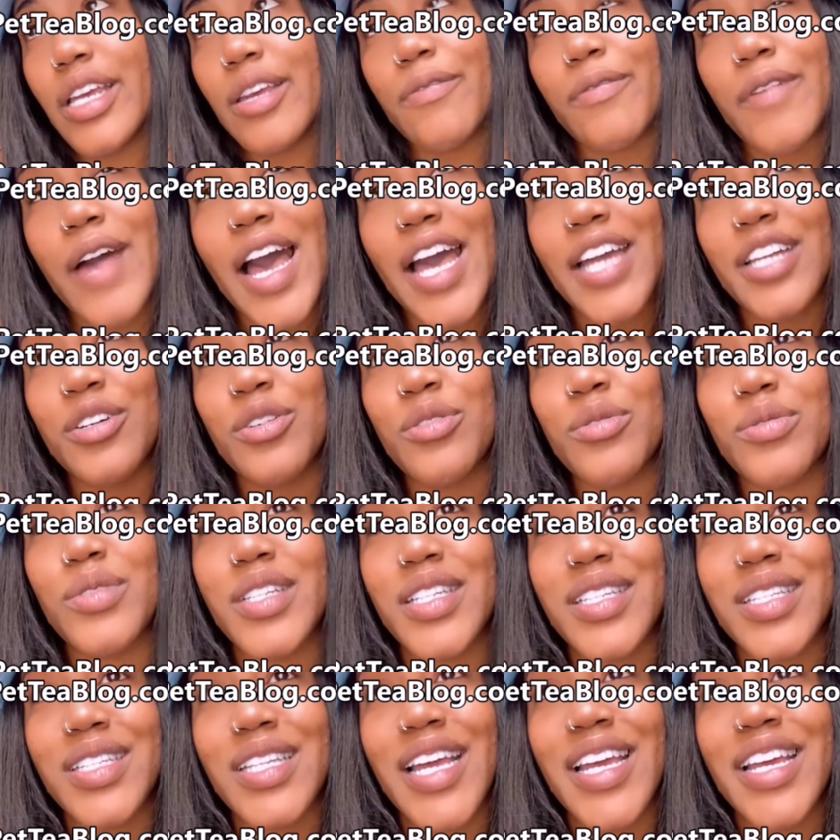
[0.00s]
If I don't
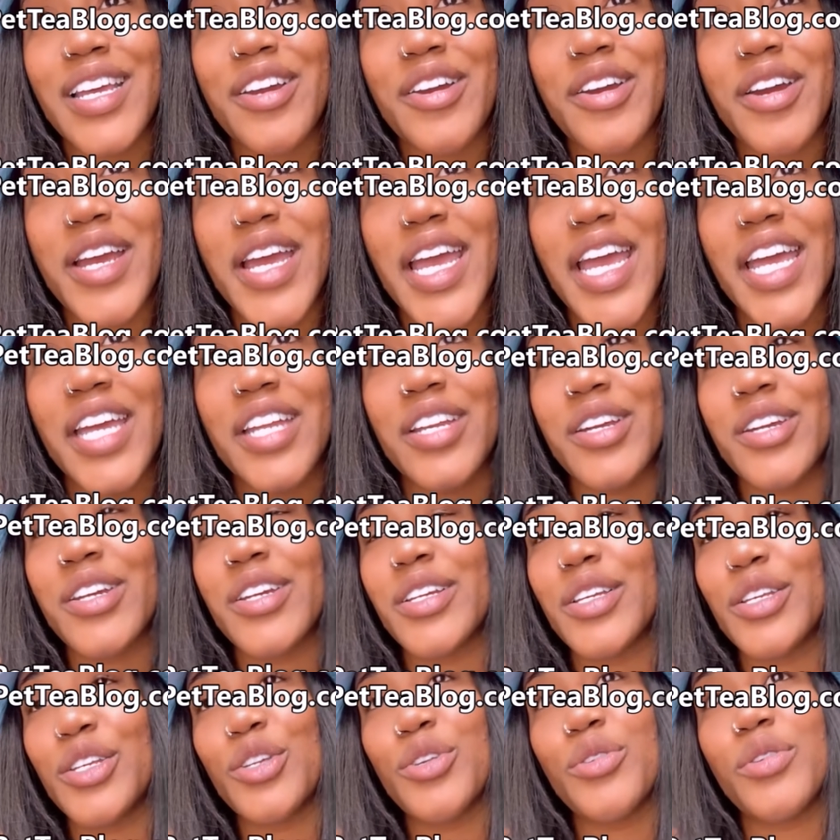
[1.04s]
dislike her or hate
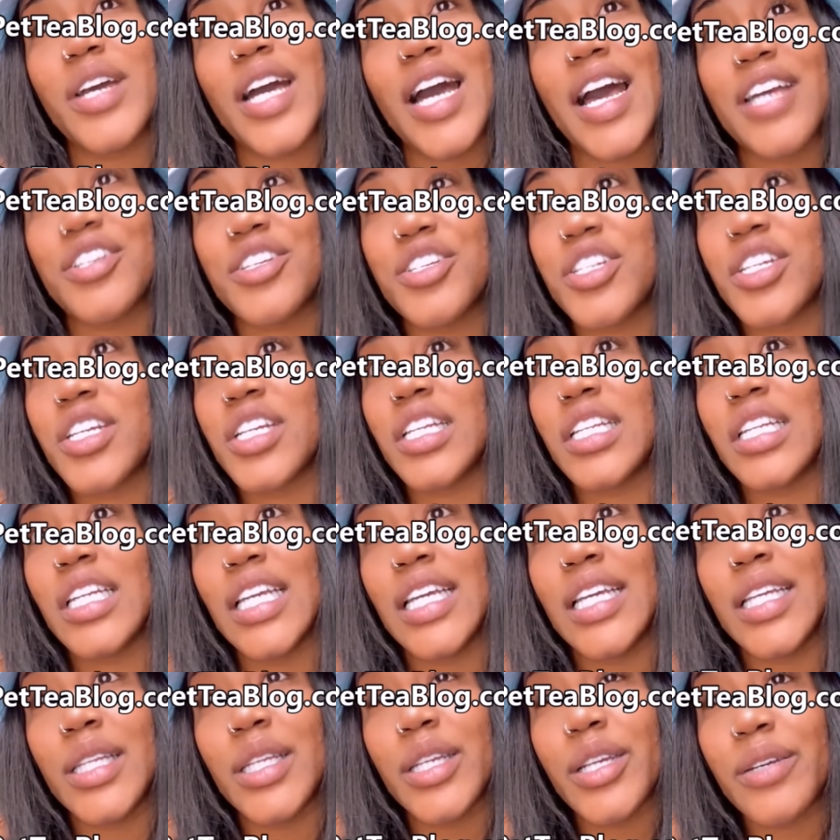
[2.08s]
her, you guys
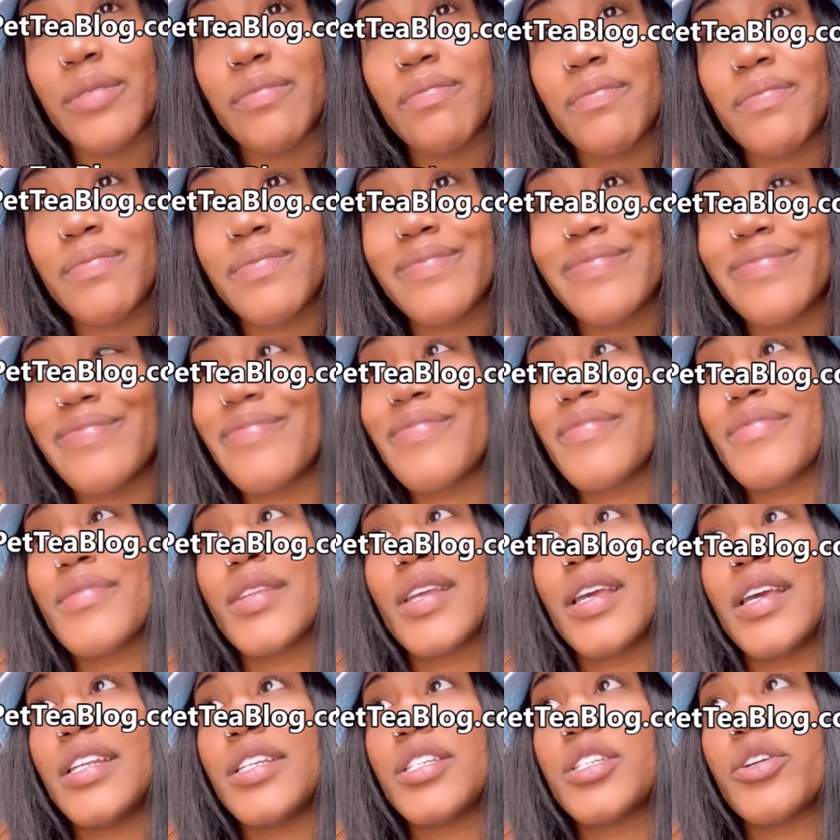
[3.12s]
shouldn't either.
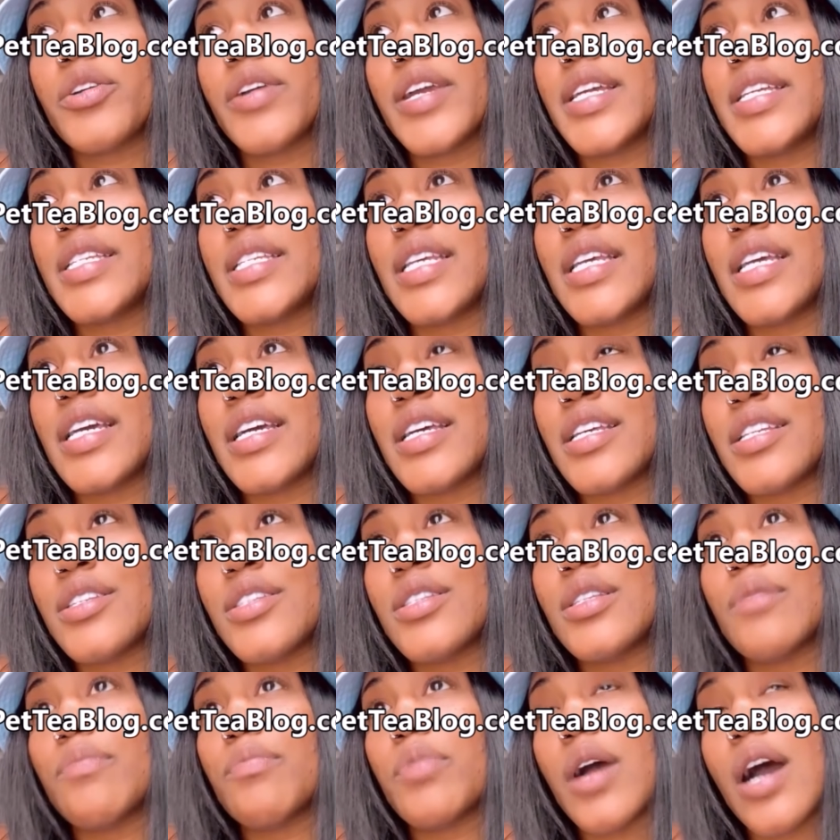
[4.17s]
And it's crazy
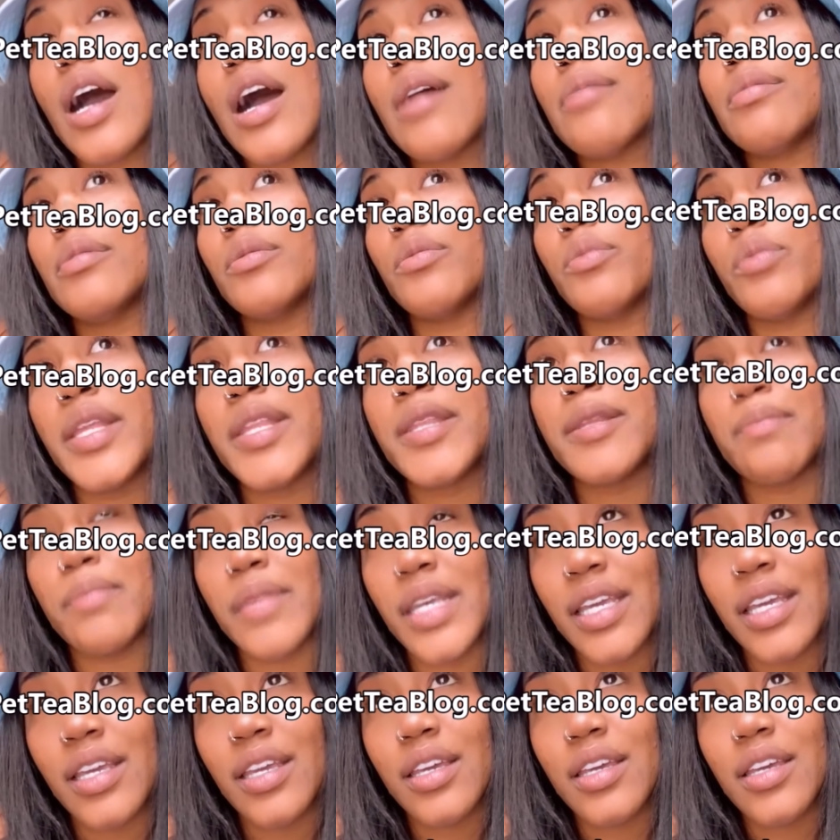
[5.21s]
because the problem with
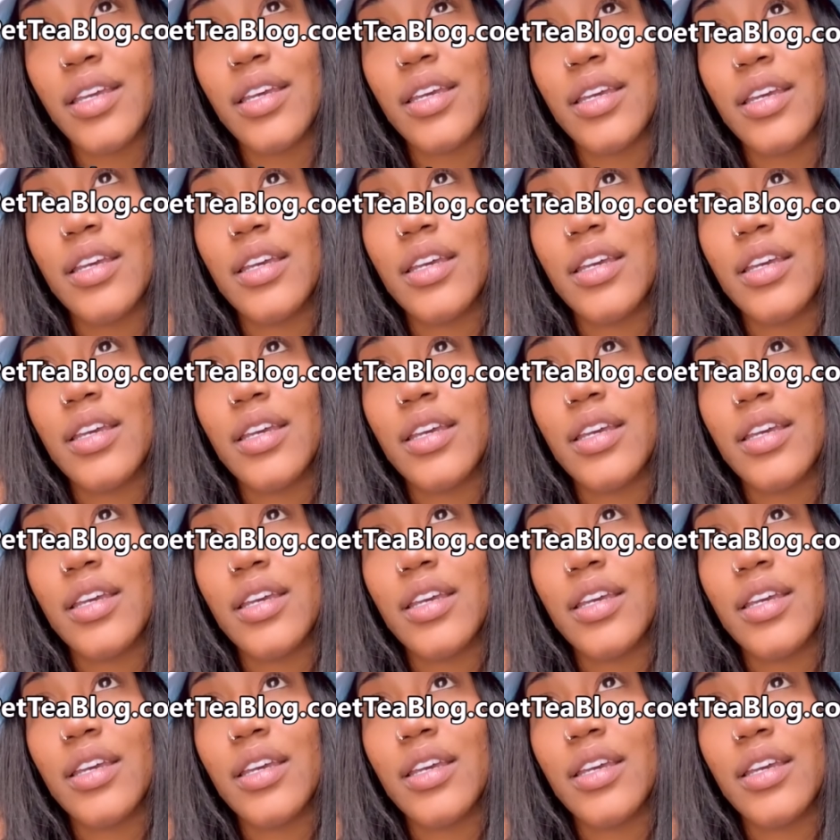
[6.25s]
me,